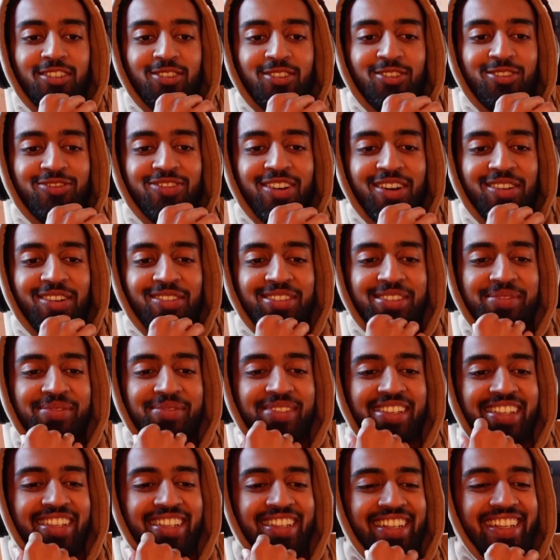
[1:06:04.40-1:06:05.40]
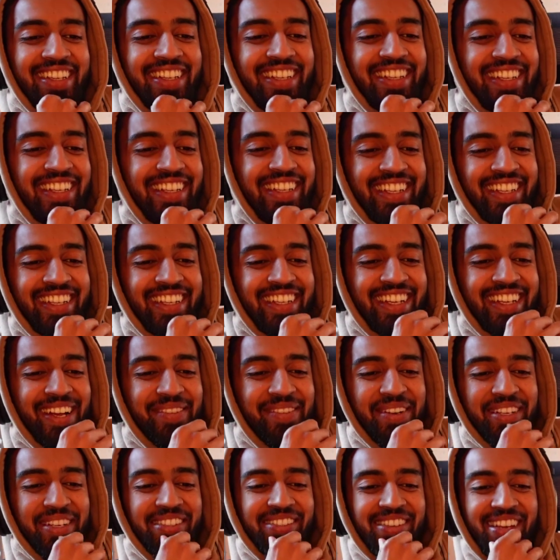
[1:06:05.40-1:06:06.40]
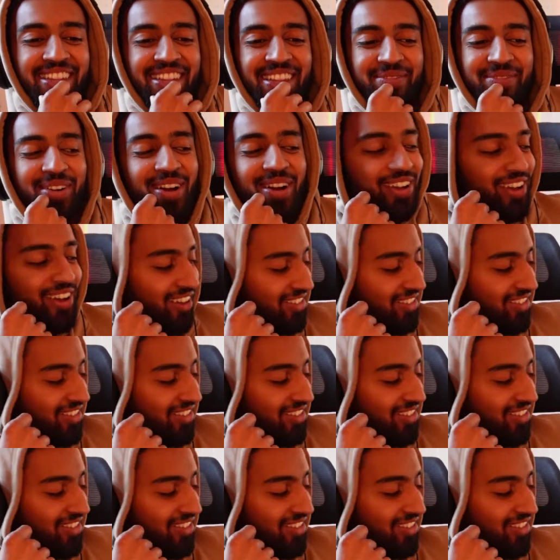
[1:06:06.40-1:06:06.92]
fountain pen. I might try that, bro. I